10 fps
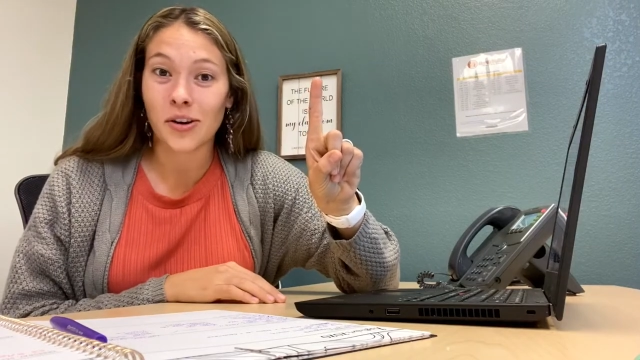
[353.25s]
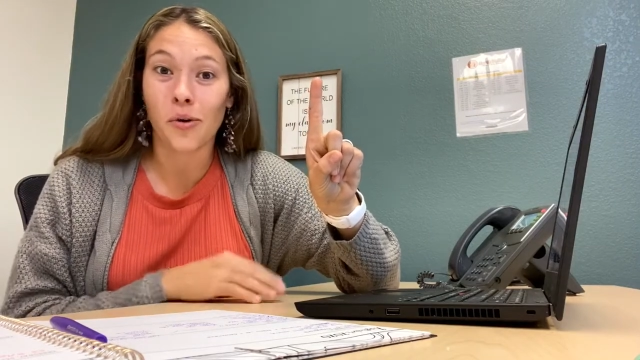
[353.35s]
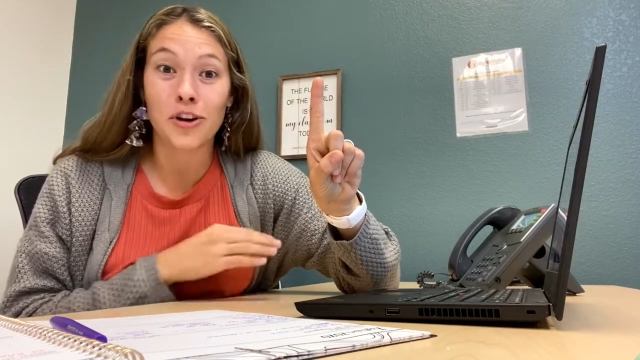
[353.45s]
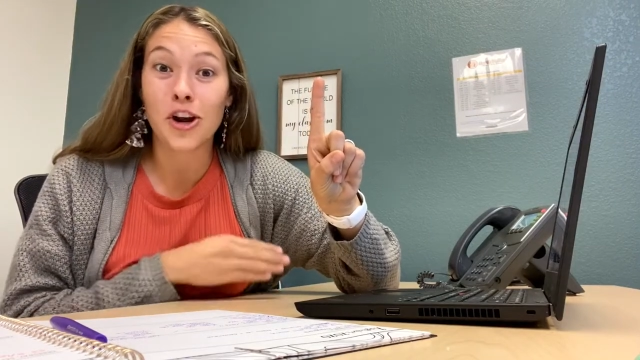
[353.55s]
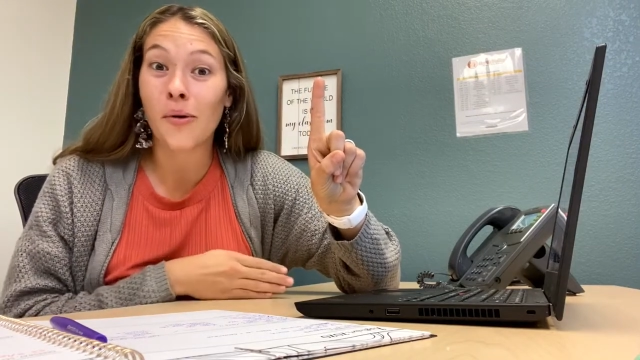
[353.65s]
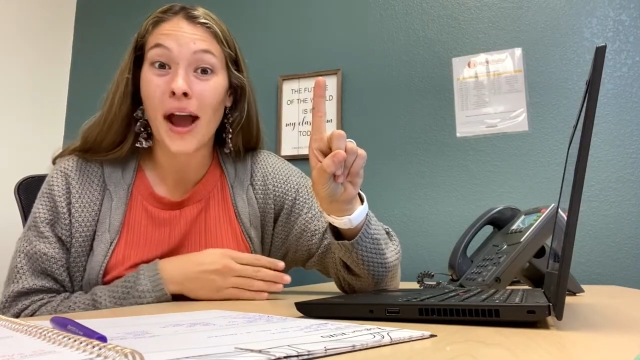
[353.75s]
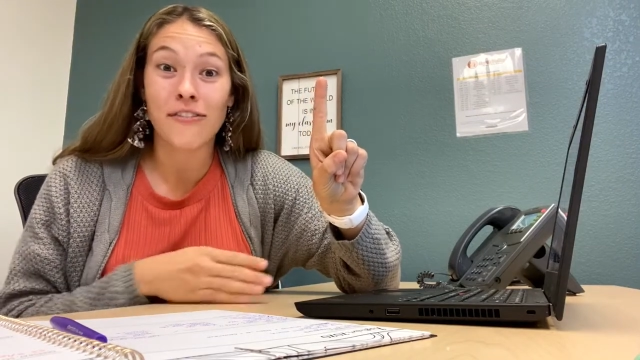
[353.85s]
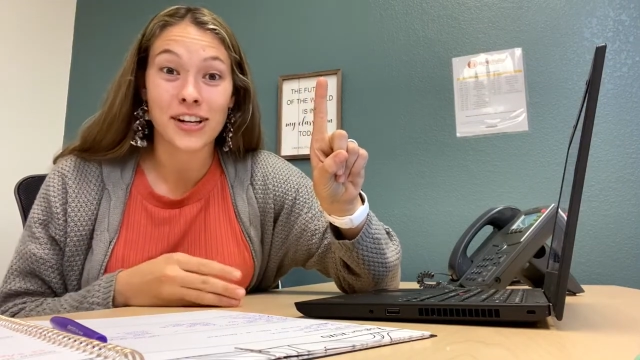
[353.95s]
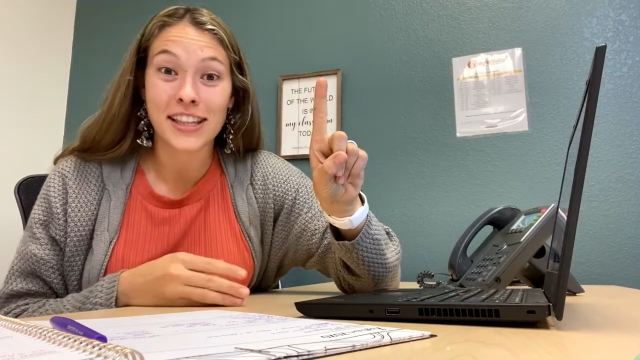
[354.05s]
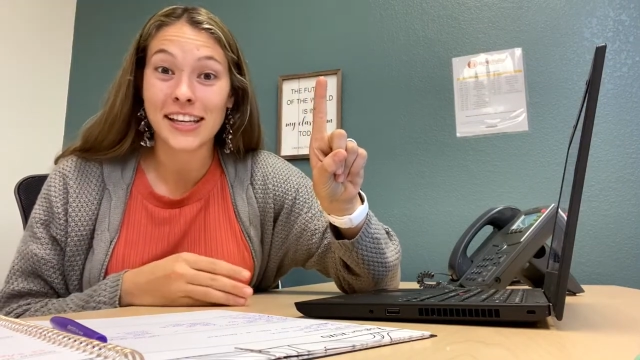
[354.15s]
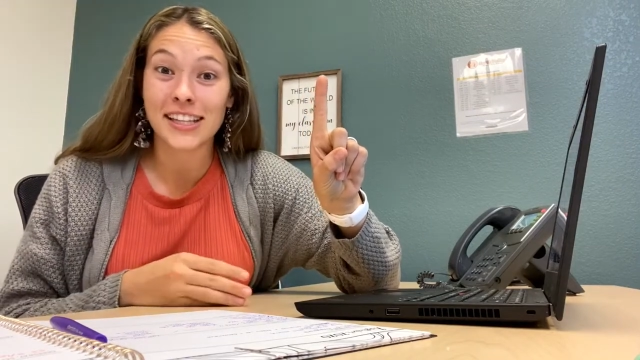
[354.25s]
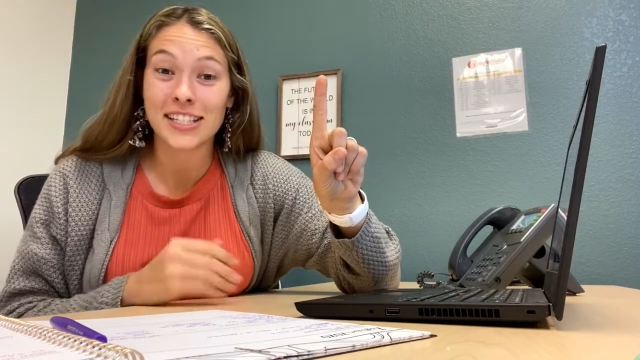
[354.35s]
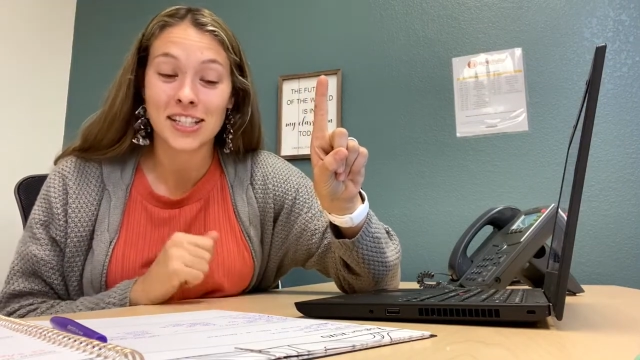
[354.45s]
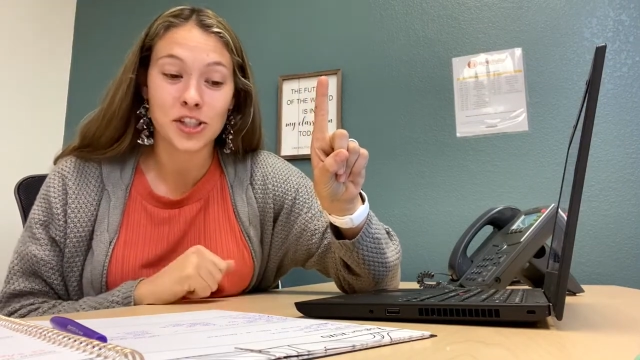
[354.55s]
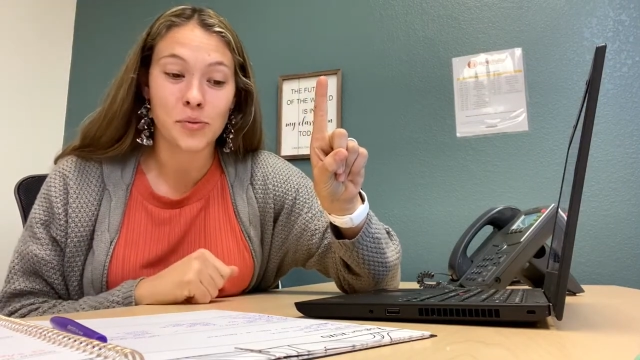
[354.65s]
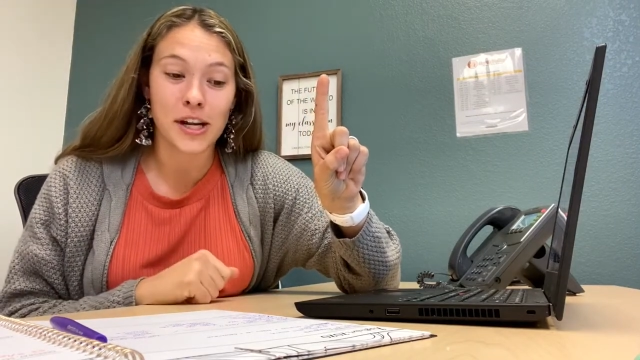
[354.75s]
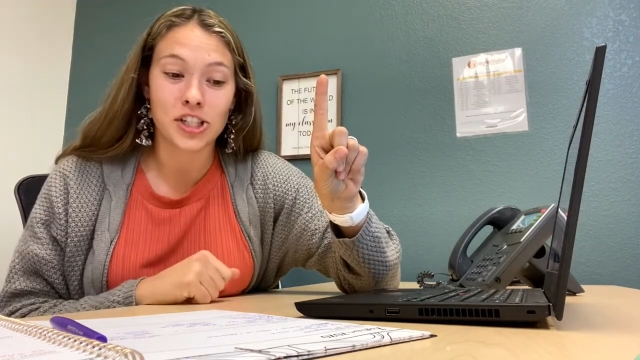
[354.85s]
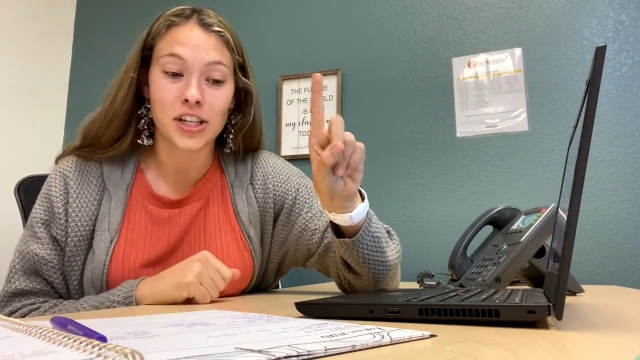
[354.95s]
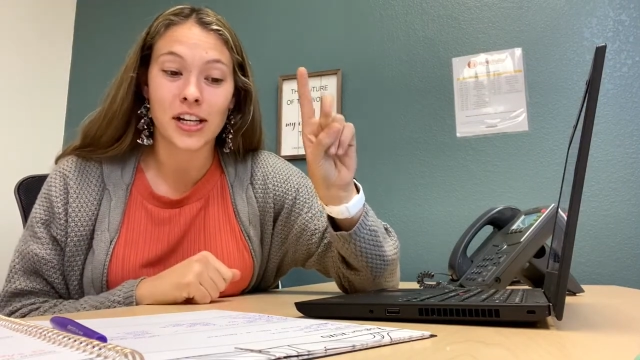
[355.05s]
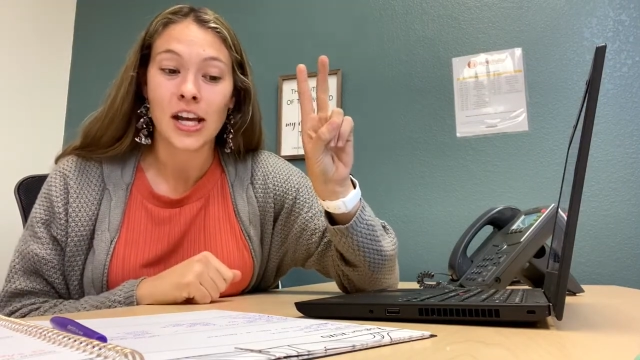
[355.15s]
or know everything in the
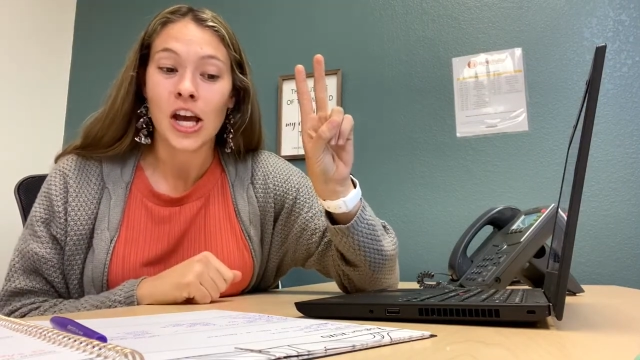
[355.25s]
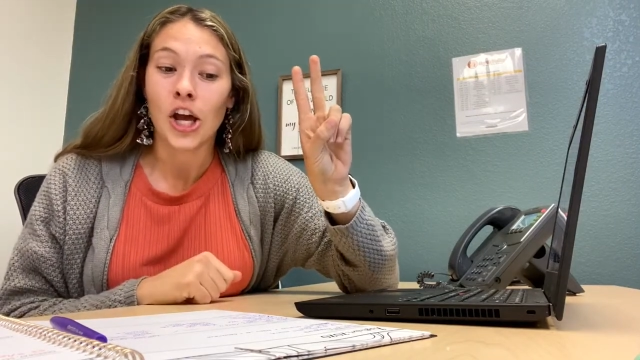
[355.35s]
situation.